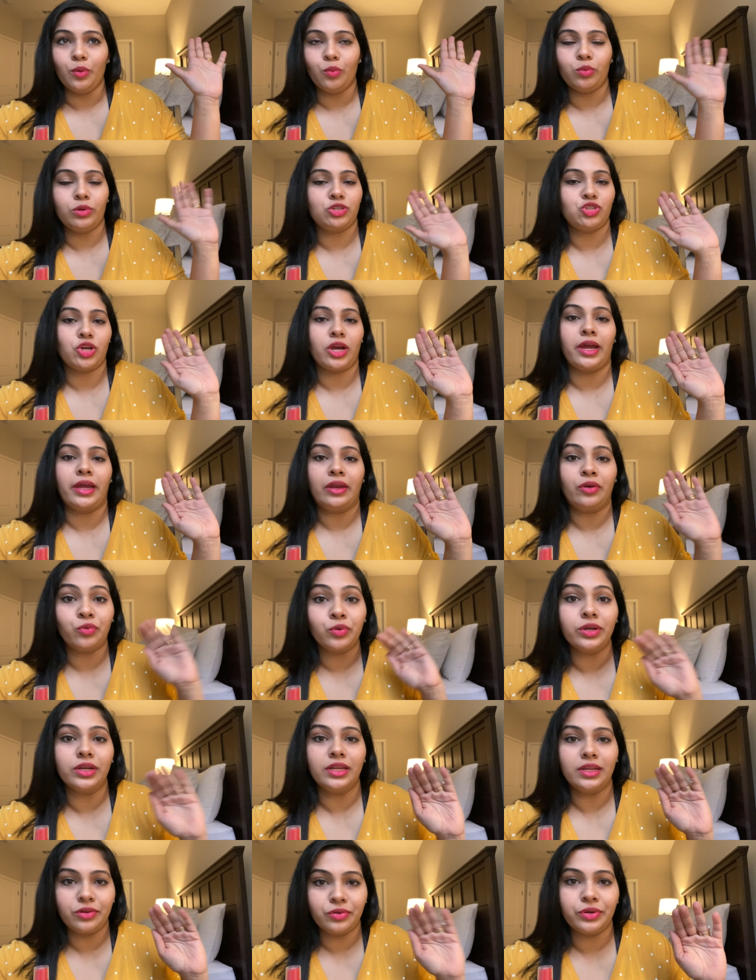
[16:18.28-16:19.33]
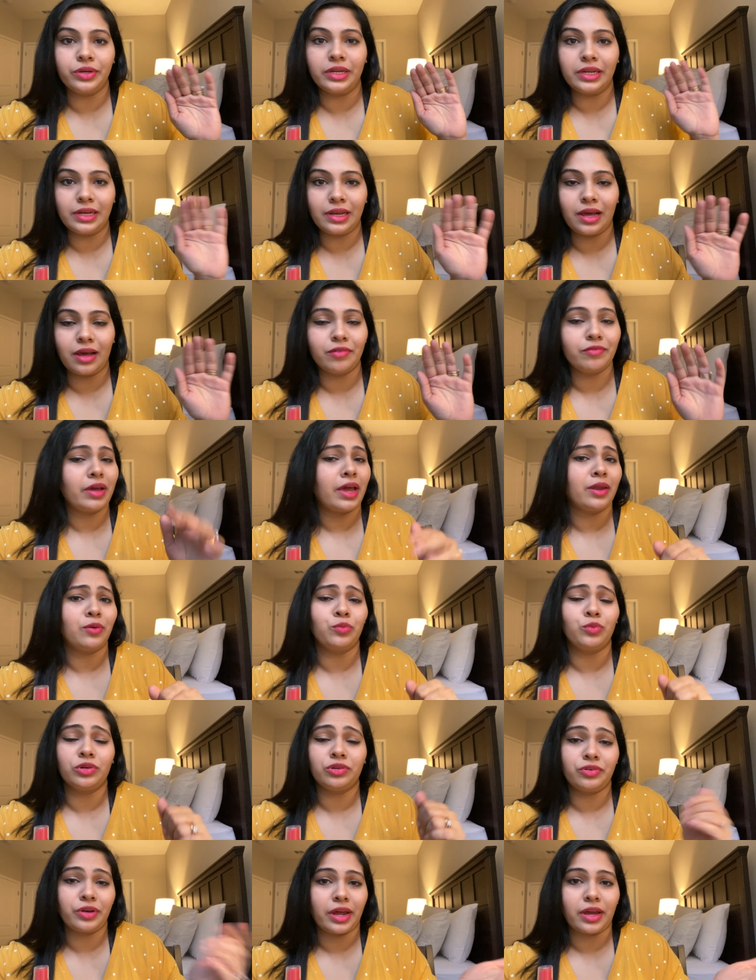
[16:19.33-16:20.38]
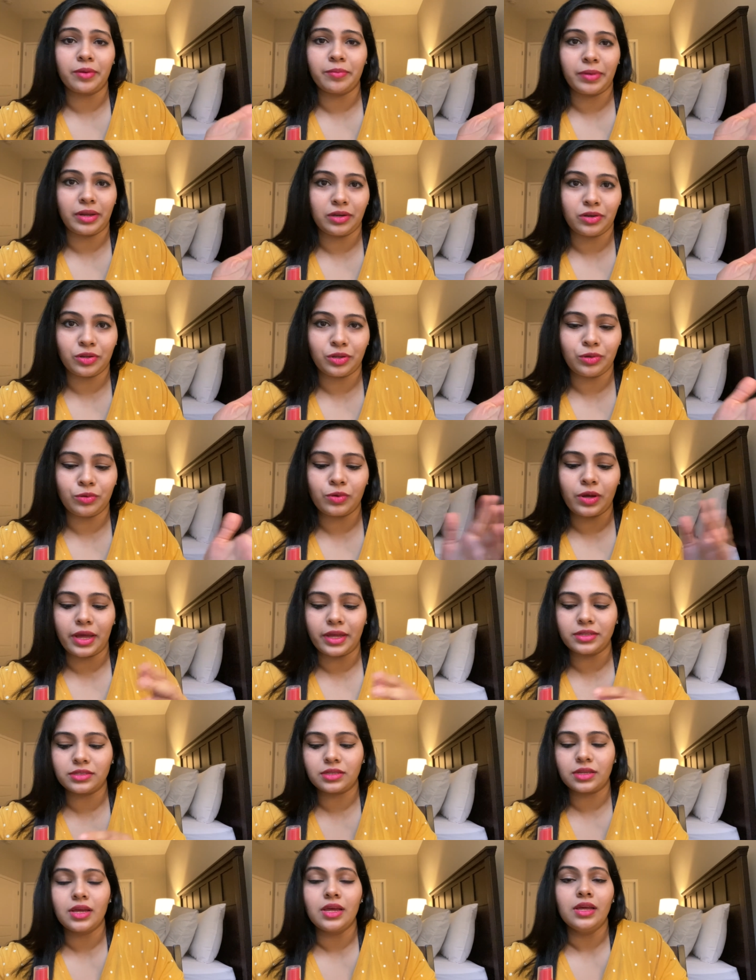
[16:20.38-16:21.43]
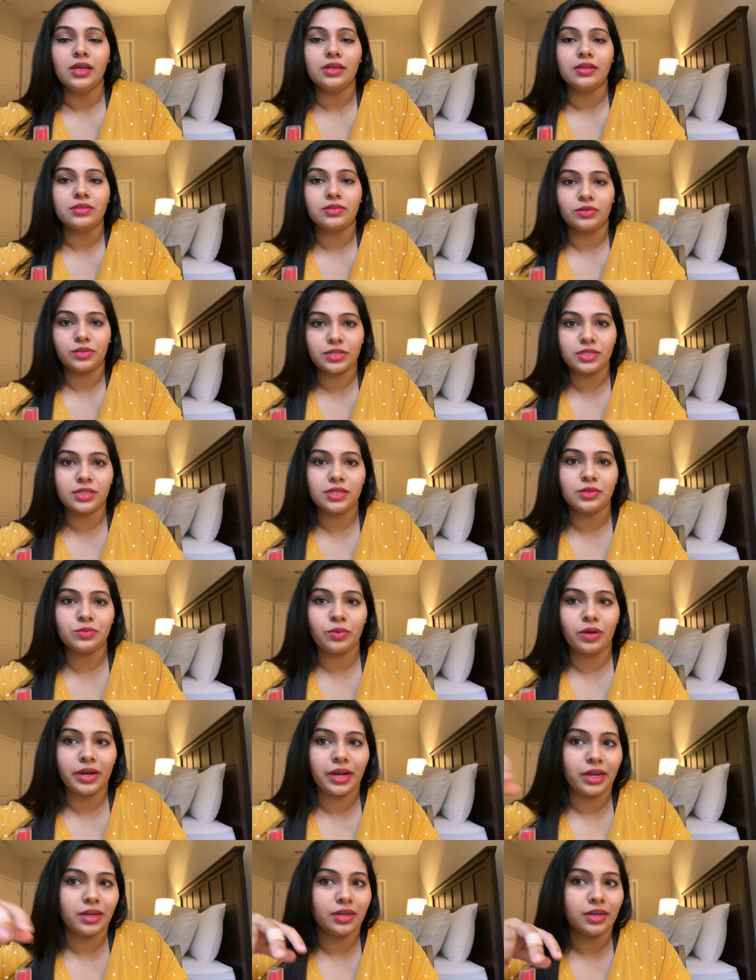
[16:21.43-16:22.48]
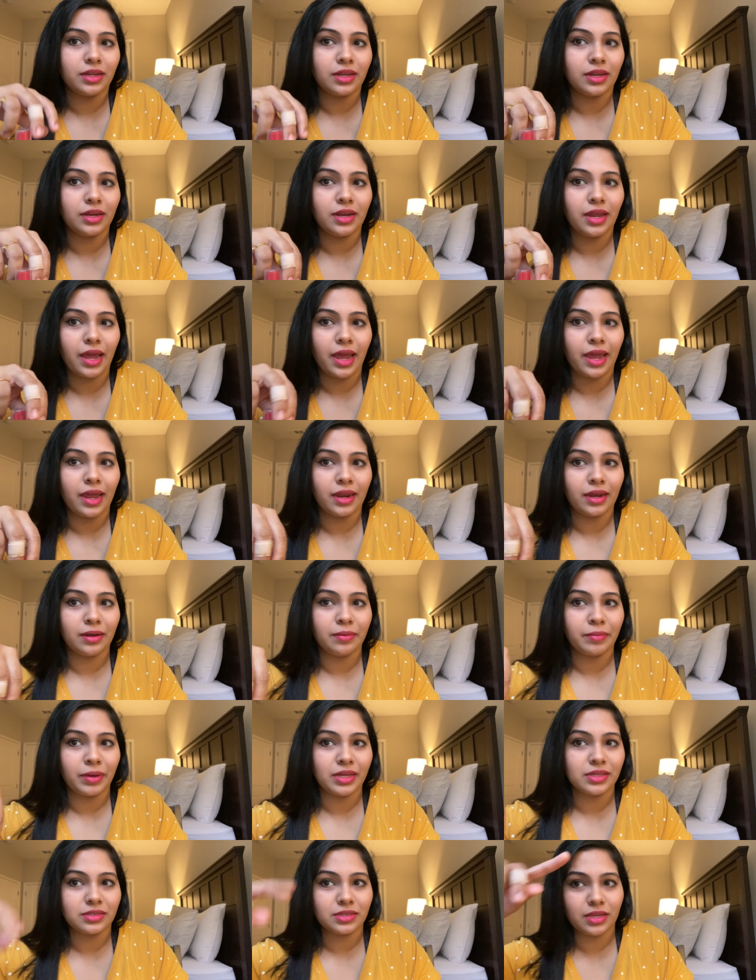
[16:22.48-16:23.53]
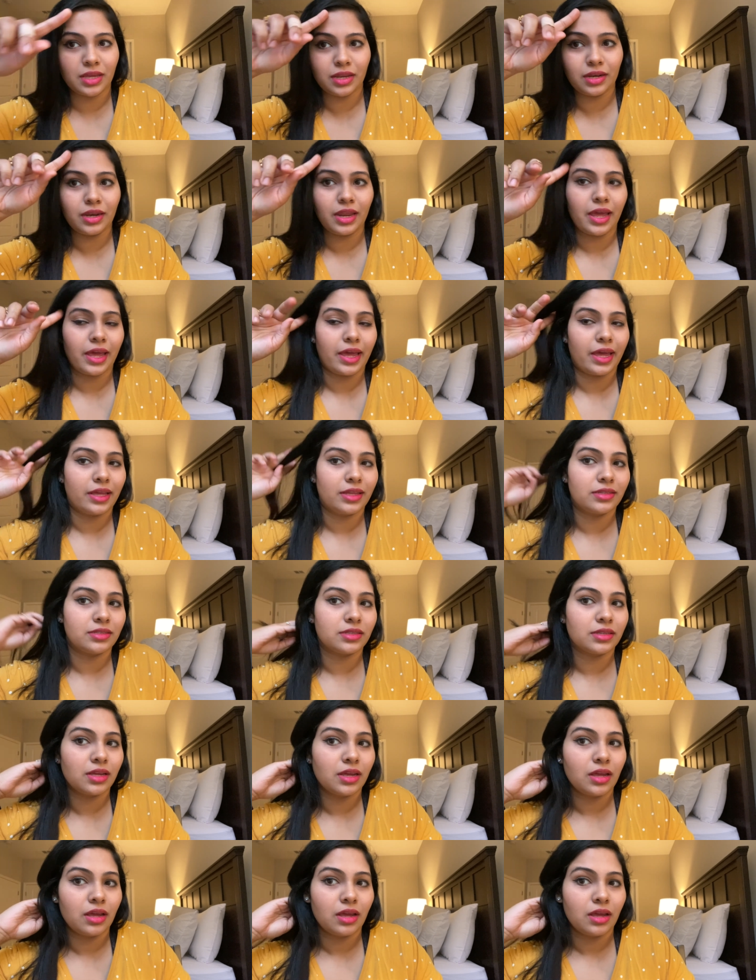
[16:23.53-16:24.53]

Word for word: which I really love and would recommend to you guys. So this is what I did, and my skin has